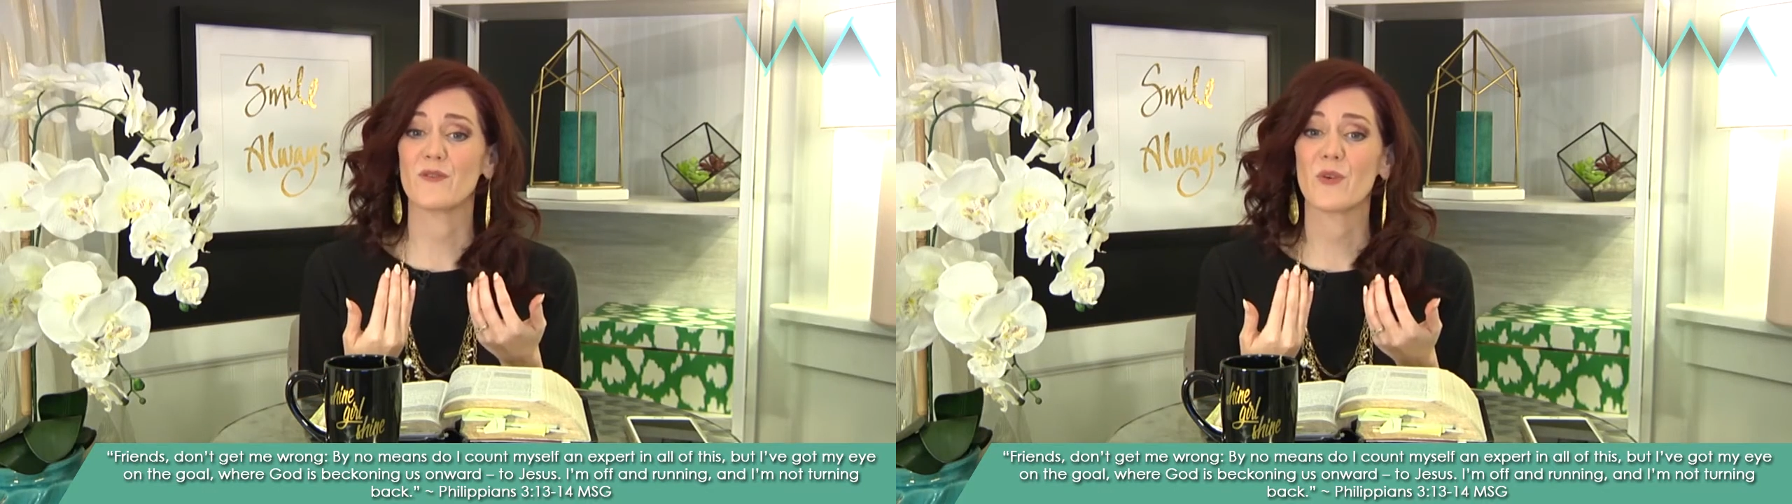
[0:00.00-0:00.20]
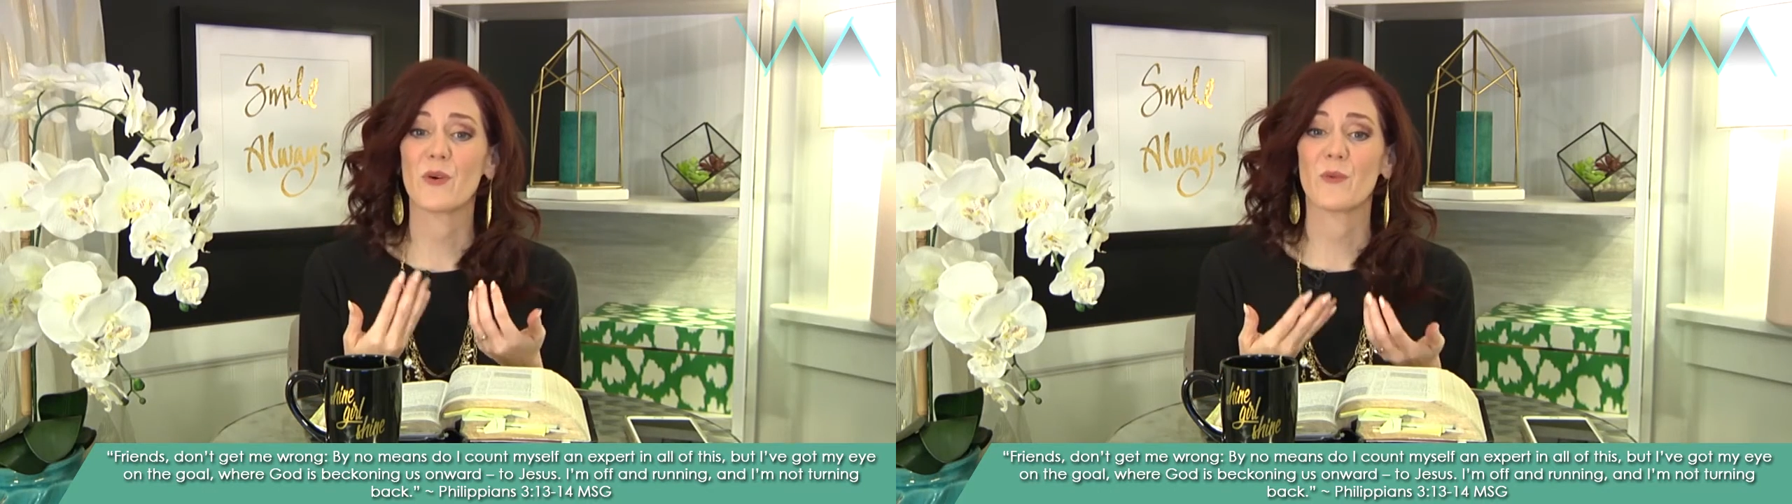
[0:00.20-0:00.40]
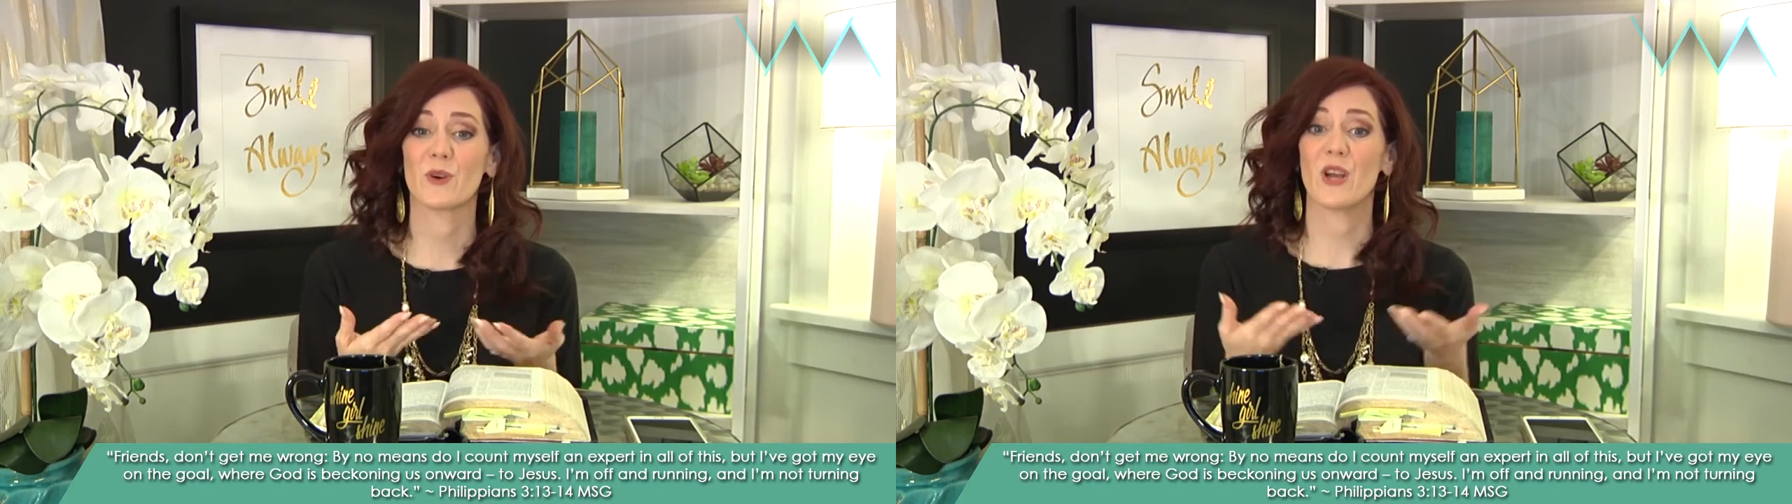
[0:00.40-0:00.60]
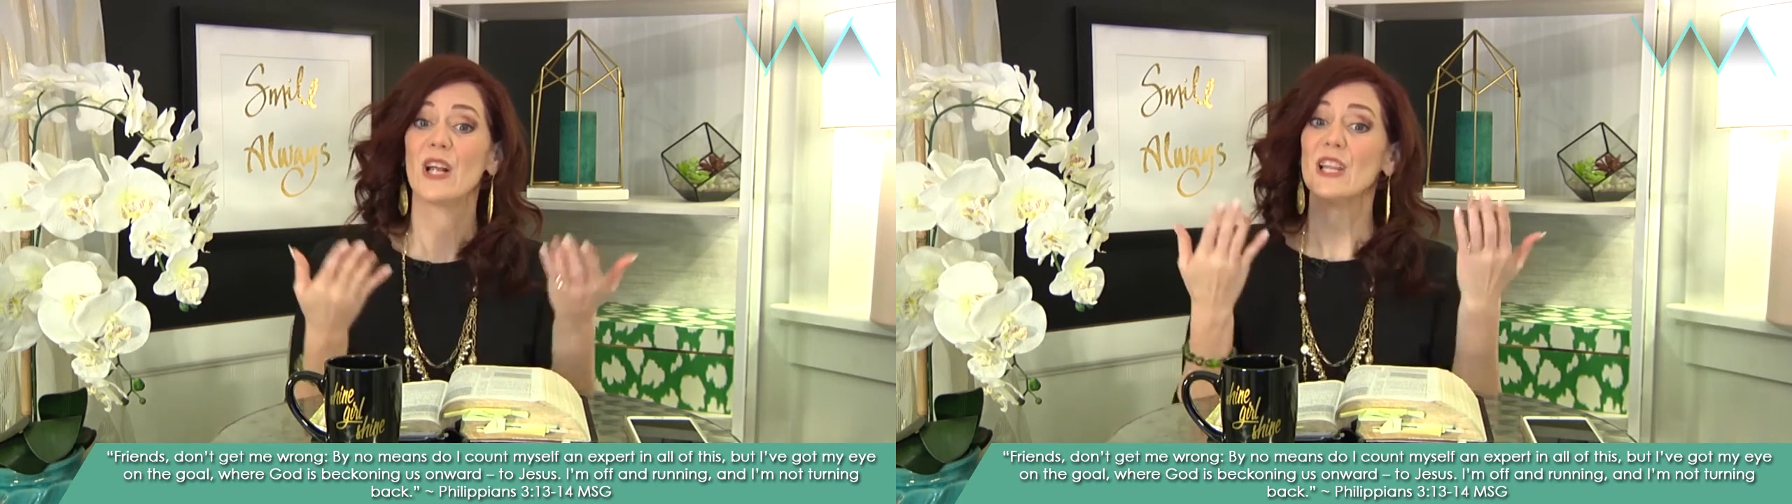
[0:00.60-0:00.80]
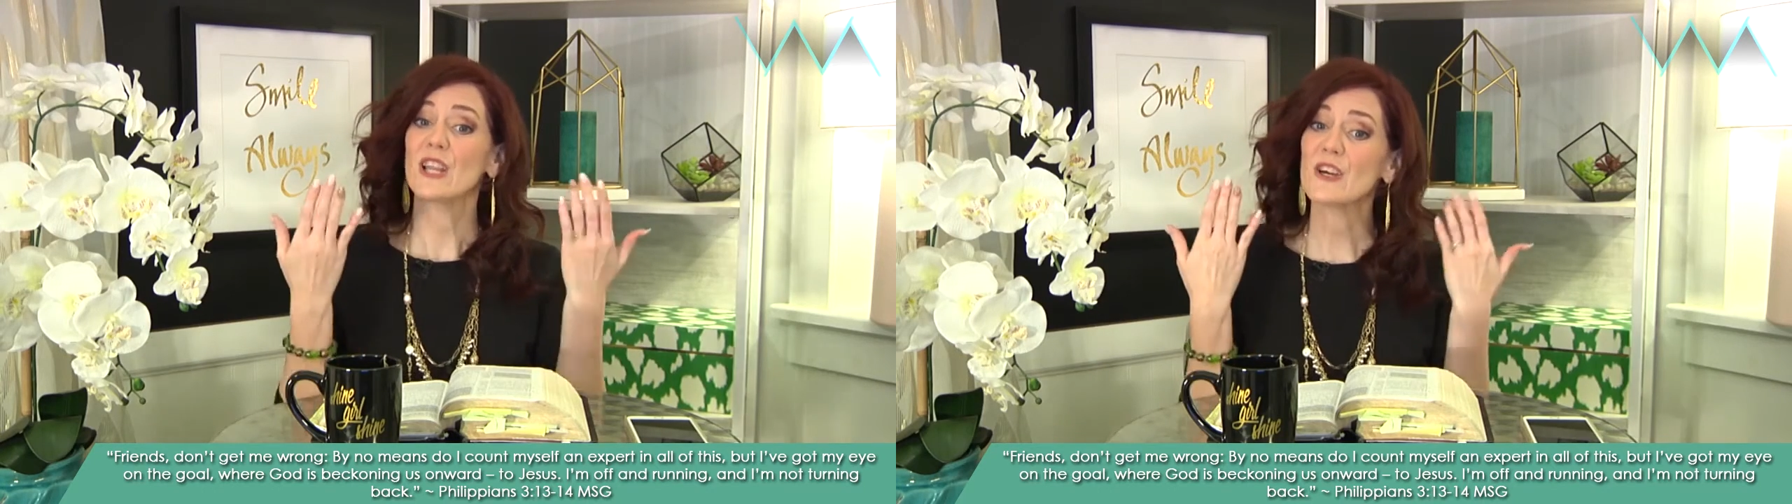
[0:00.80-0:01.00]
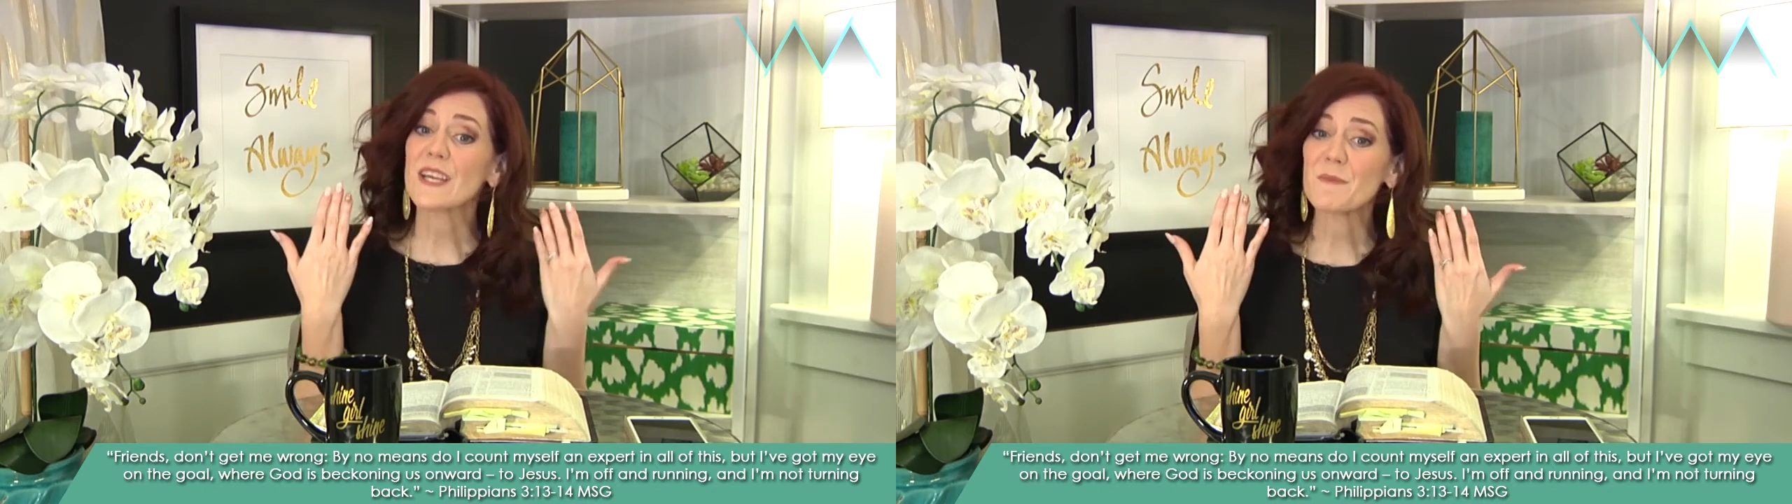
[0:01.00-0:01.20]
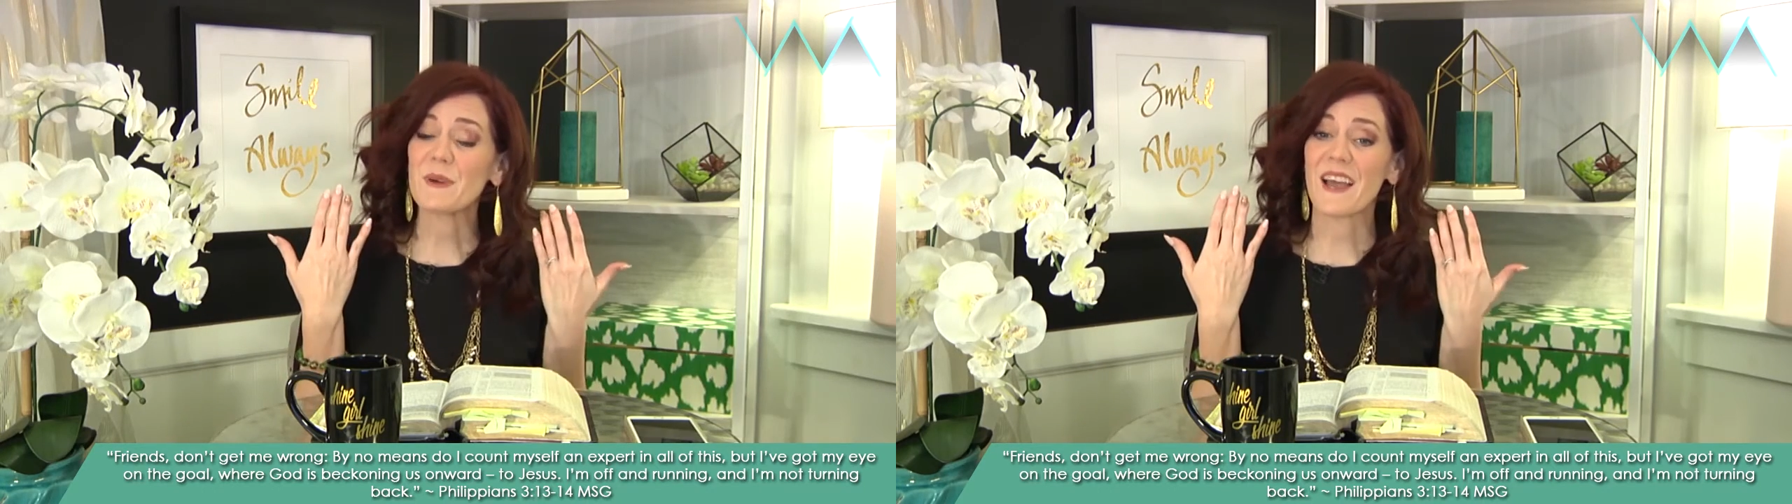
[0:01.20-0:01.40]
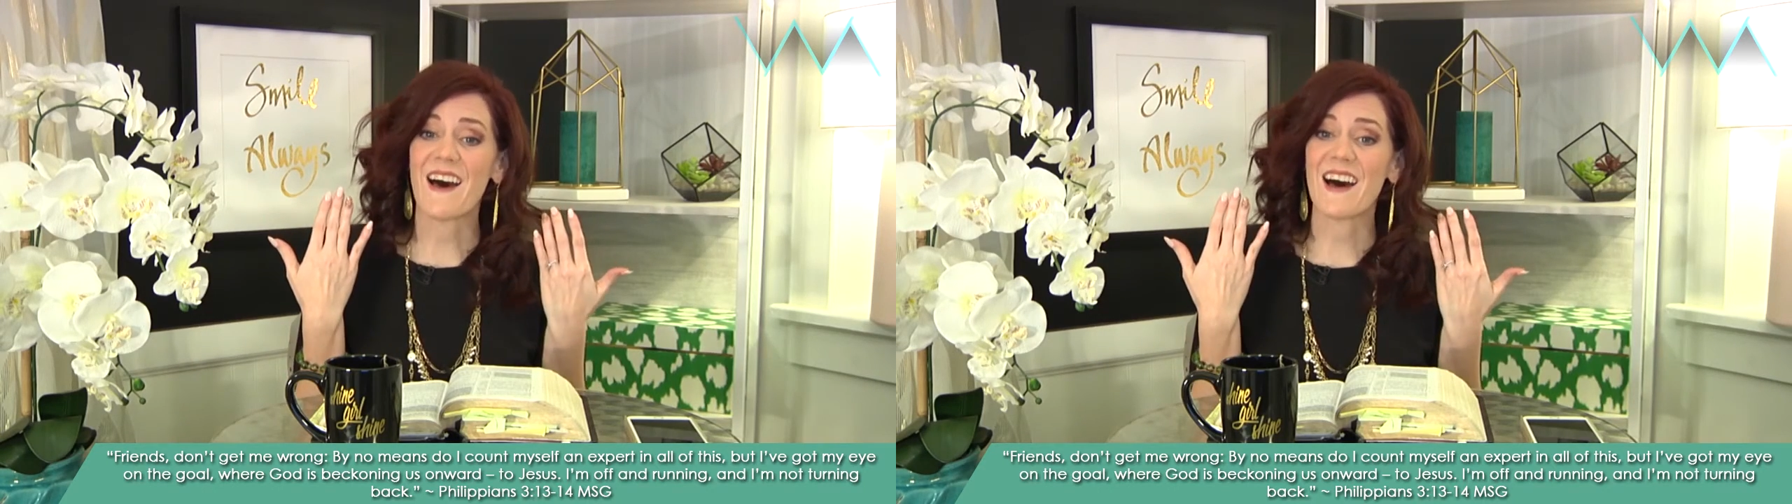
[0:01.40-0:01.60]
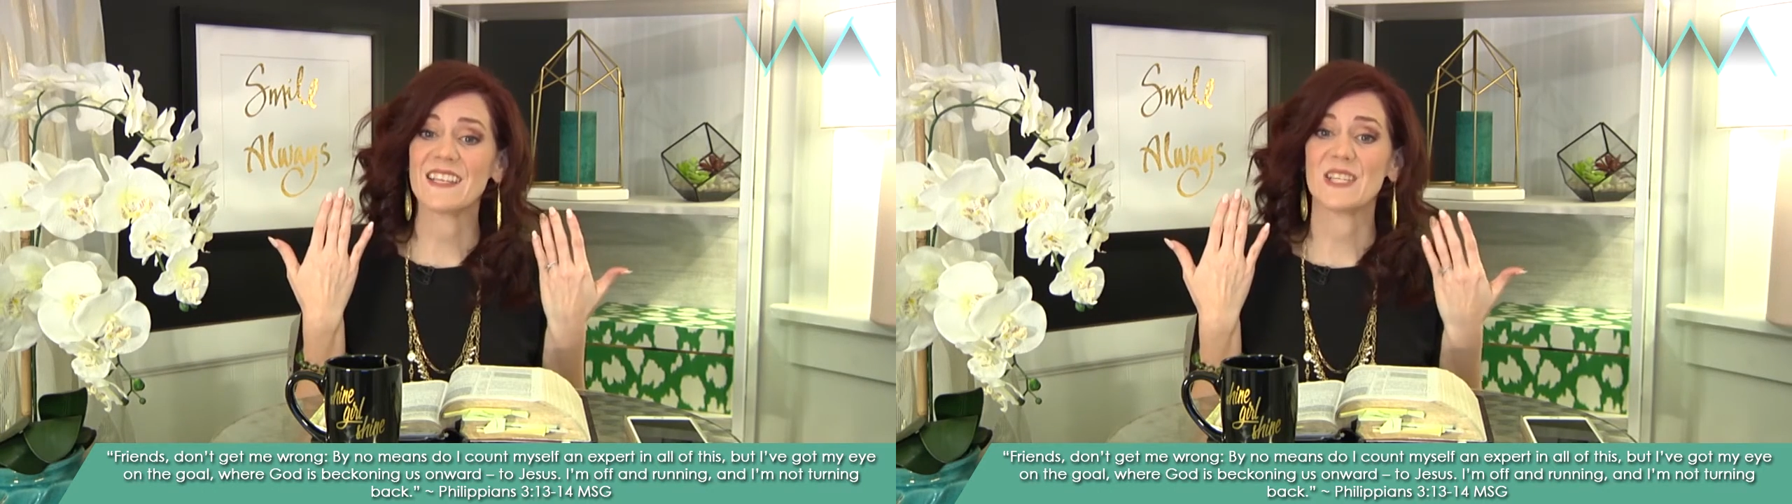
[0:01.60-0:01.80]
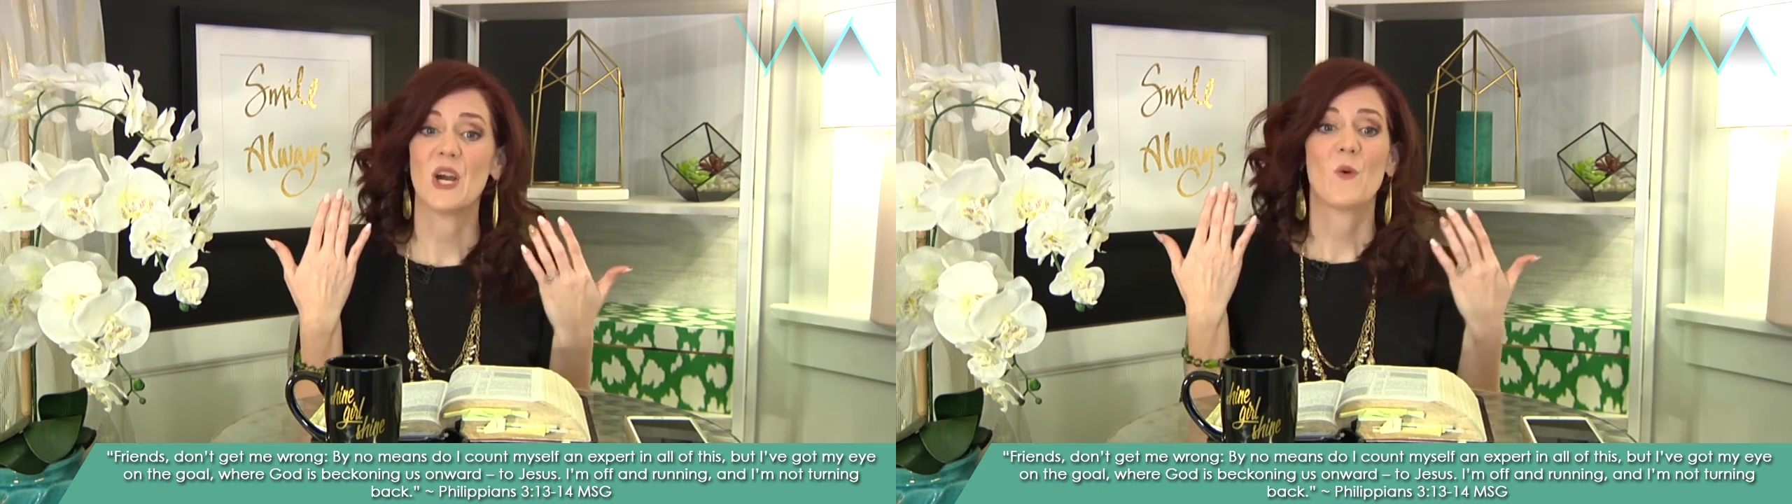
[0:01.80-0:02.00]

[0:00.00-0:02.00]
forward looking behind.